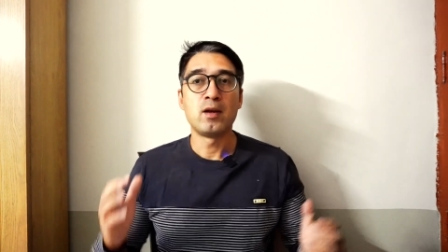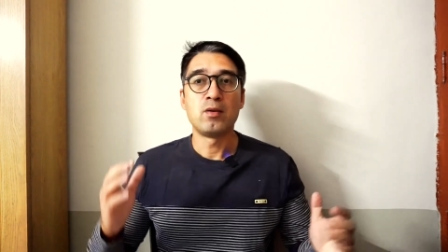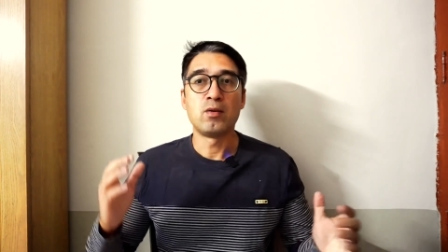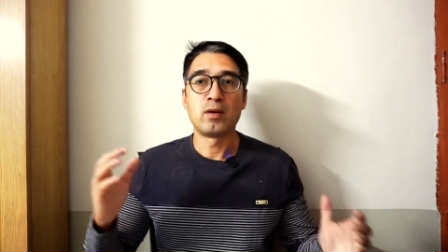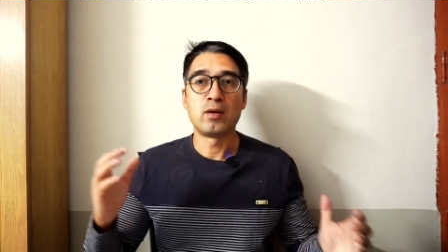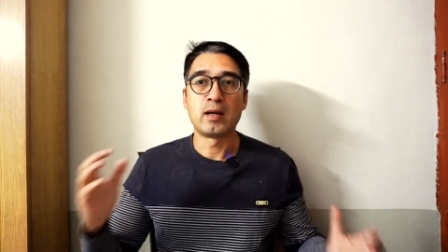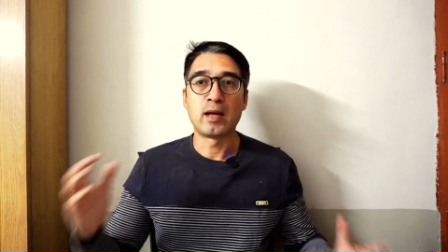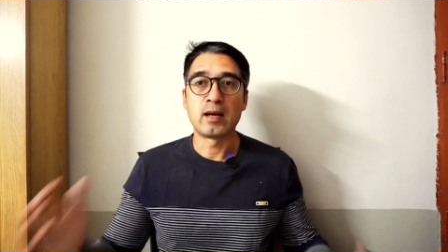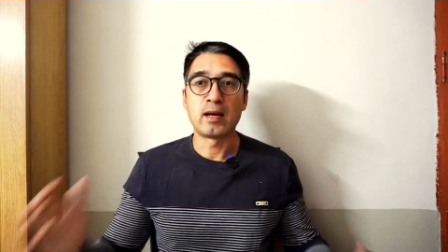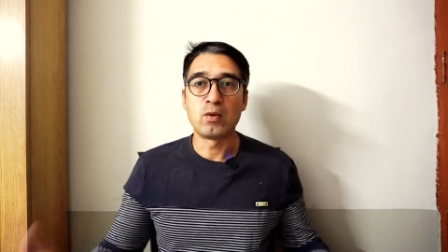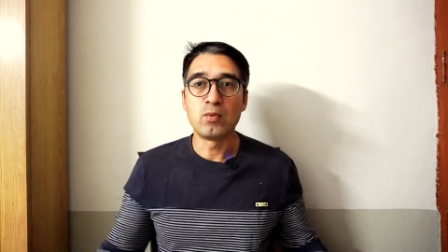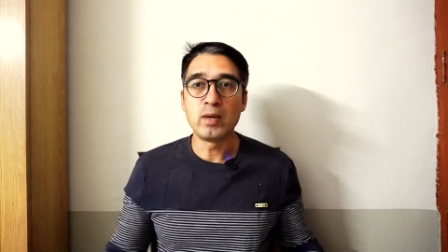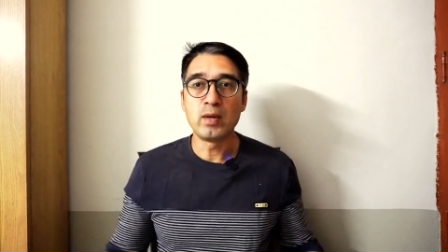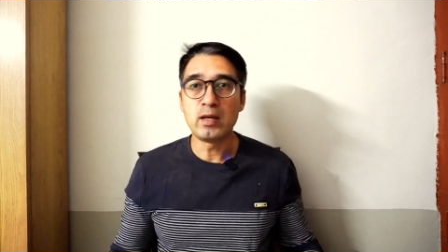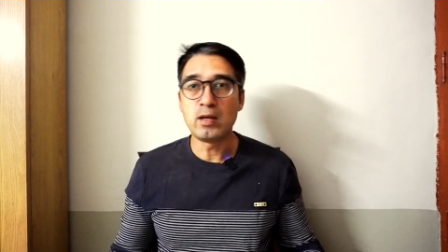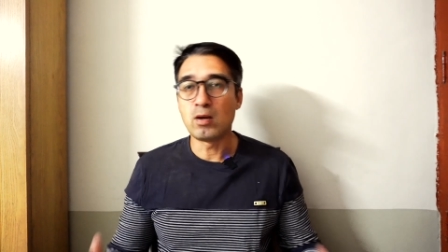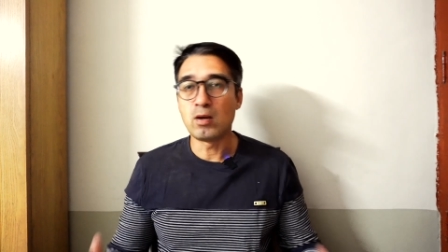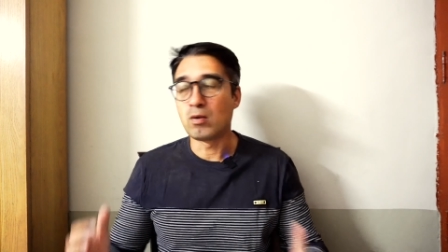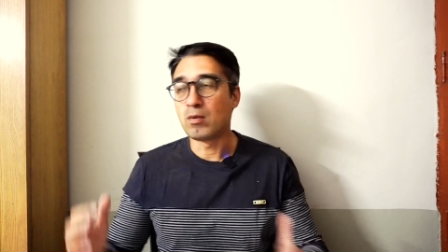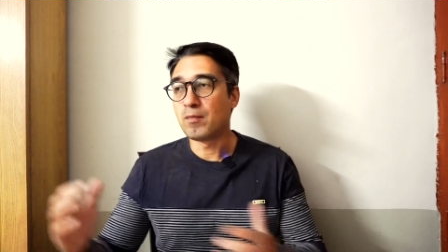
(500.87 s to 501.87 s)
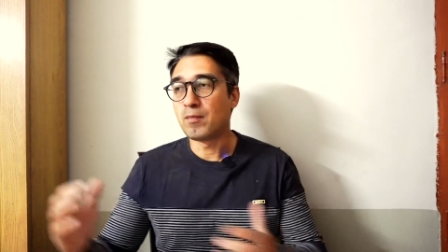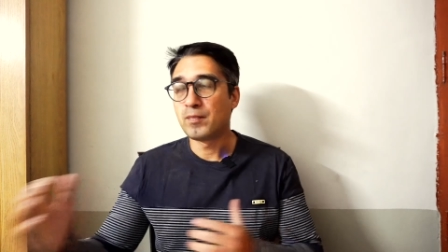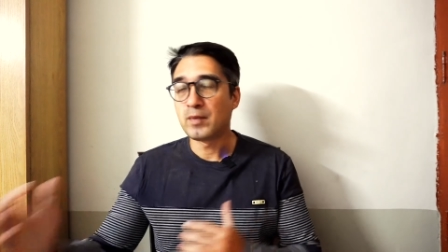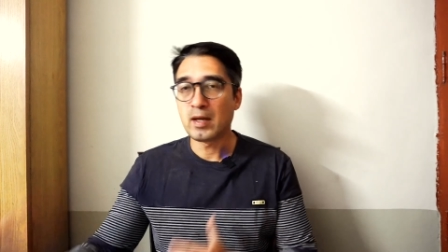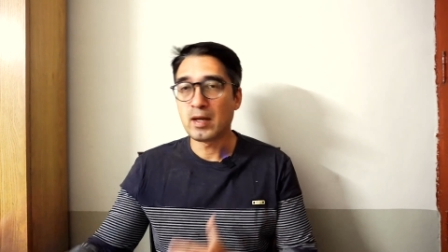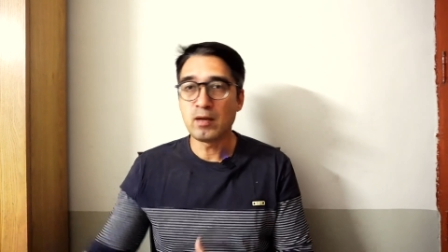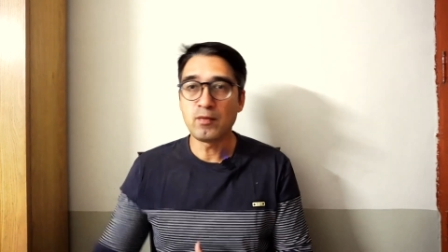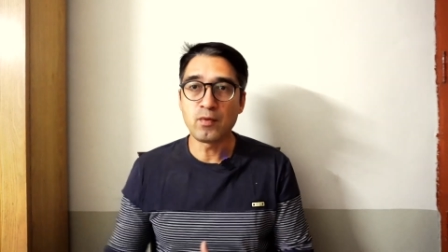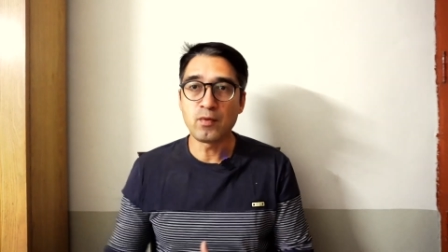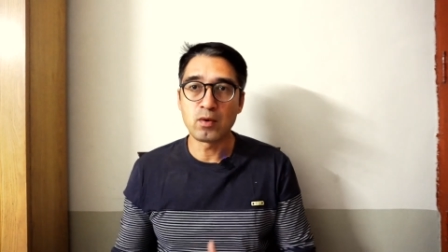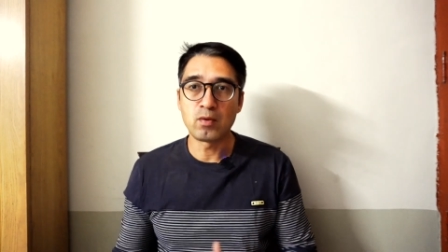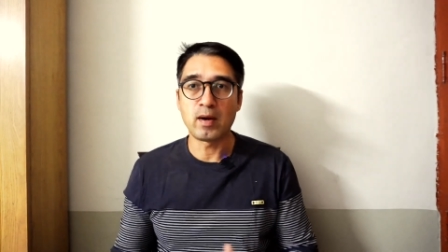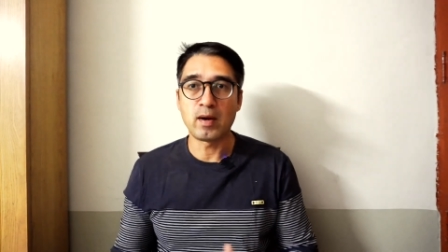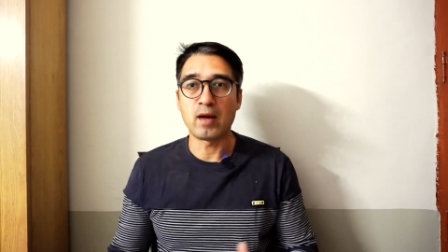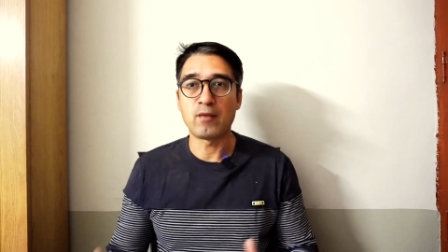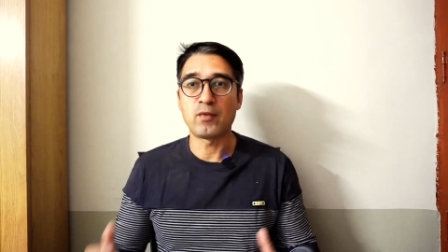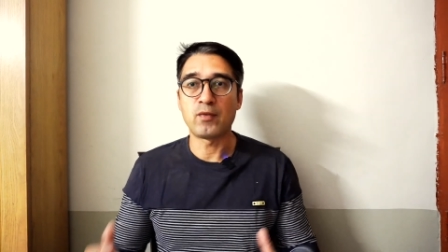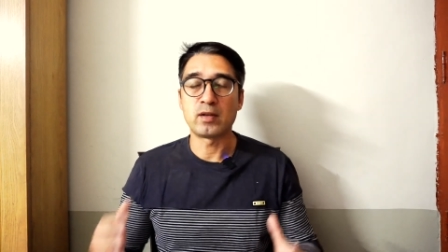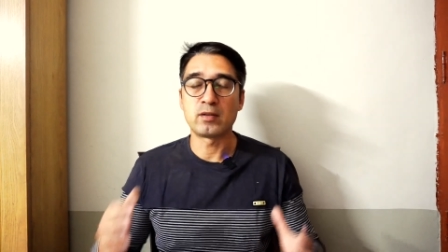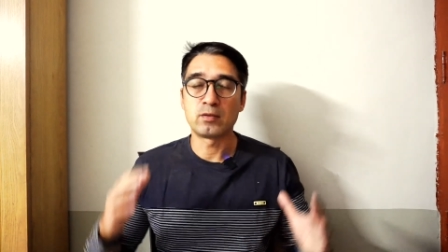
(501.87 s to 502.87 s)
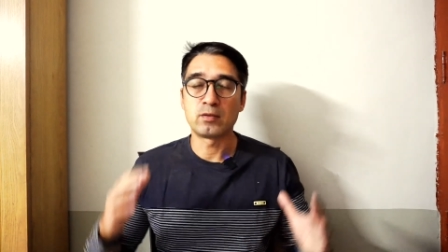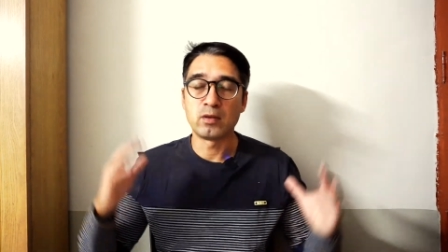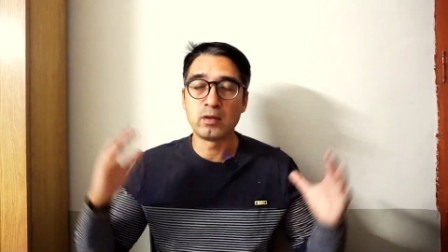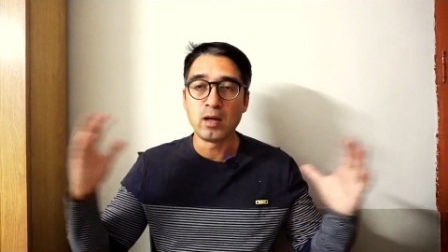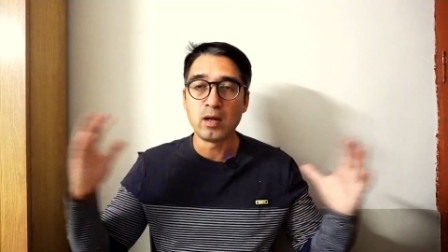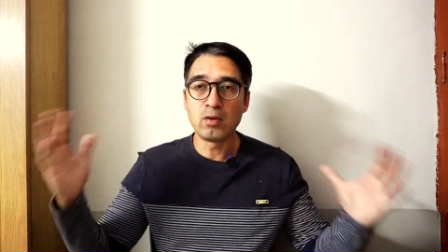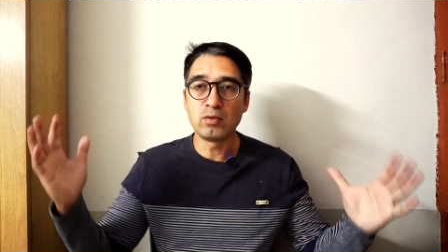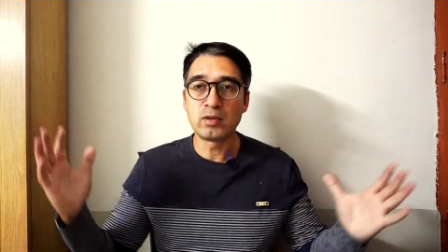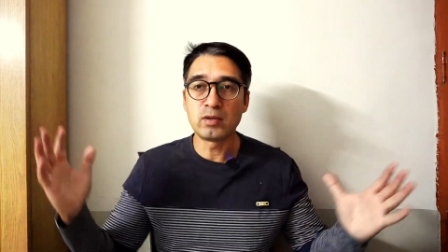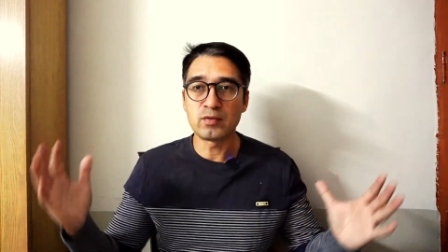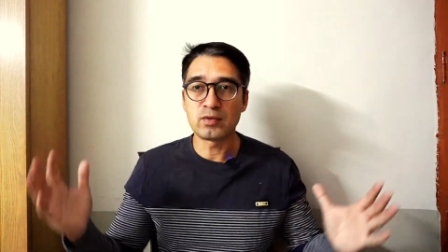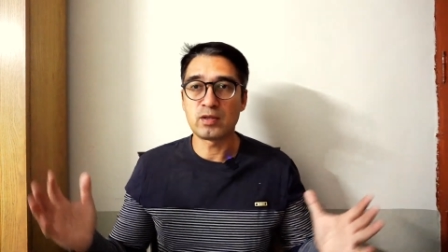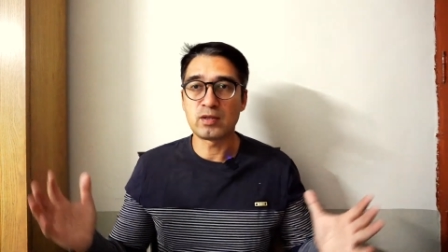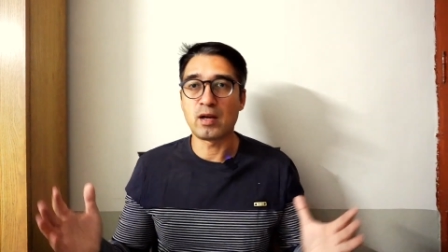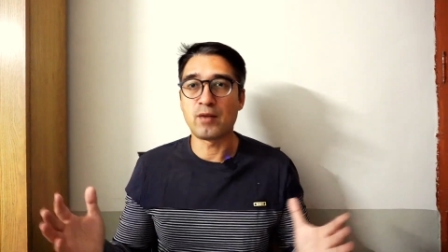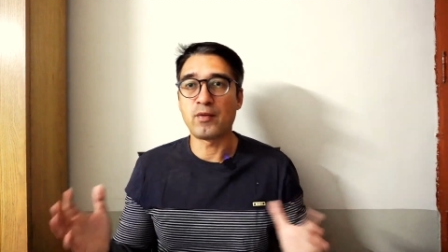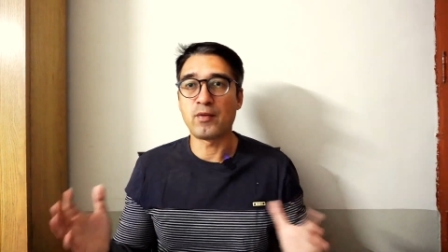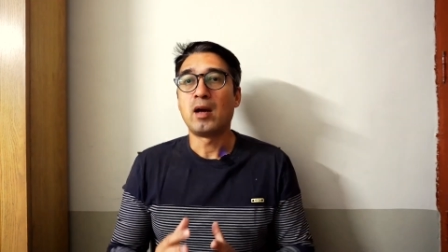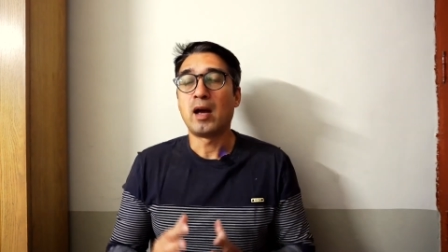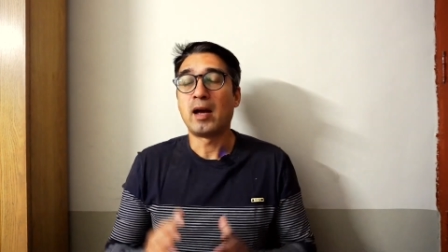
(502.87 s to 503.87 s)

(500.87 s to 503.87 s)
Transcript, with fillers: You can add a video, infographics, loads of stuff.